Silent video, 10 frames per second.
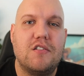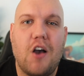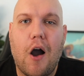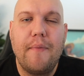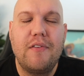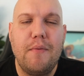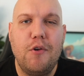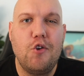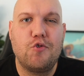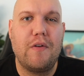So I'm someone
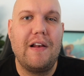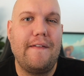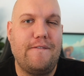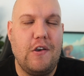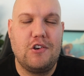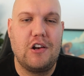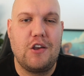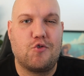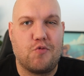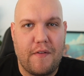who's really
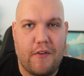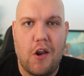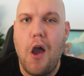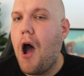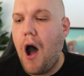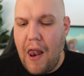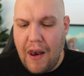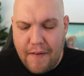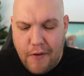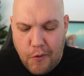visually driven. I
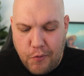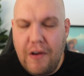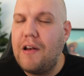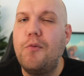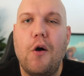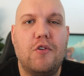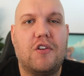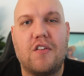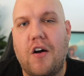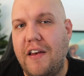love a really
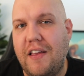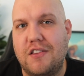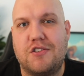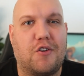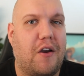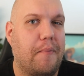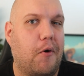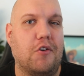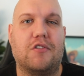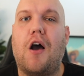well-designed Instagram
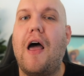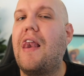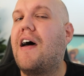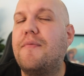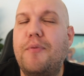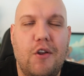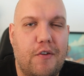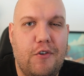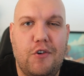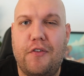post. I love
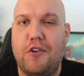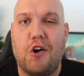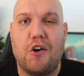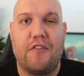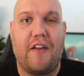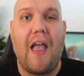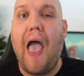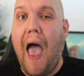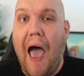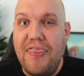beautiful photography,
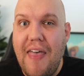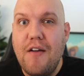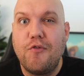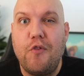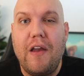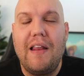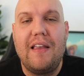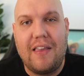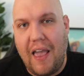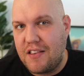and that really
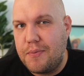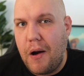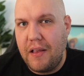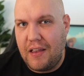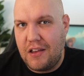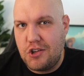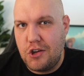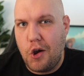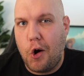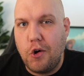gets my
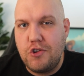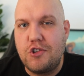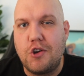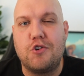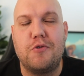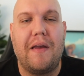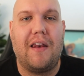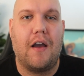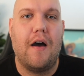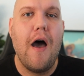attention on social
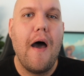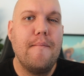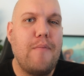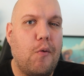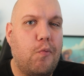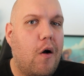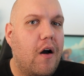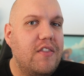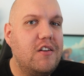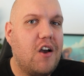media. But
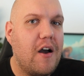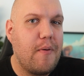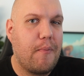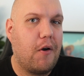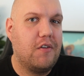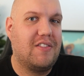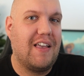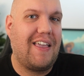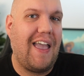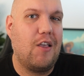what are the type of posts
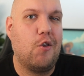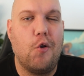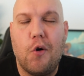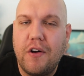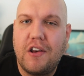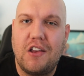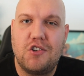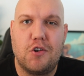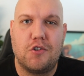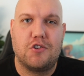that get your
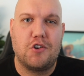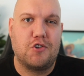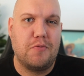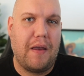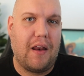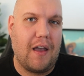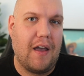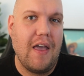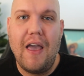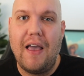attention on social media?
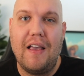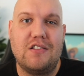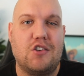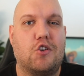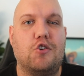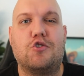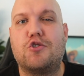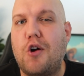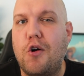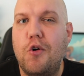Is it those
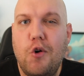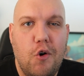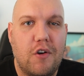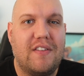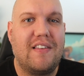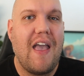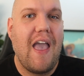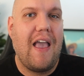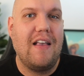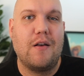strong hooks?
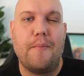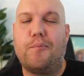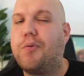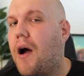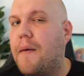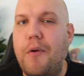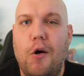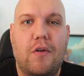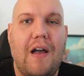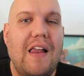Is it bright,
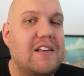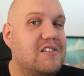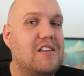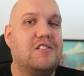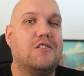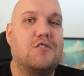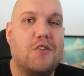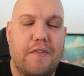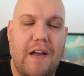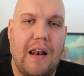bold colors? Is it
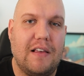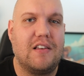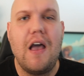soft colors?